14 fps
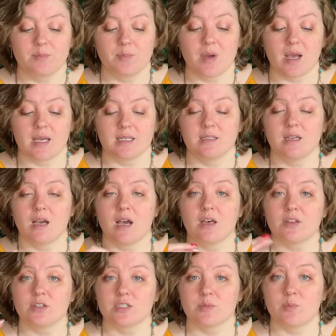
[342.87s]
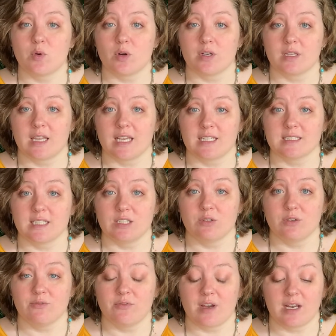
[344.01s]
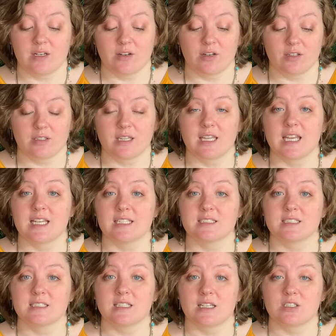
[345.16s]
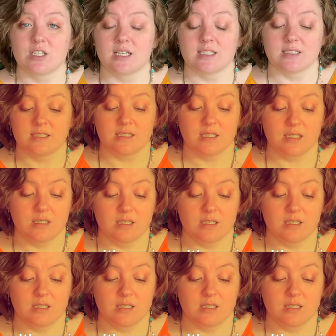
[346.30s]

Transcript: But other support things that you can find are things such as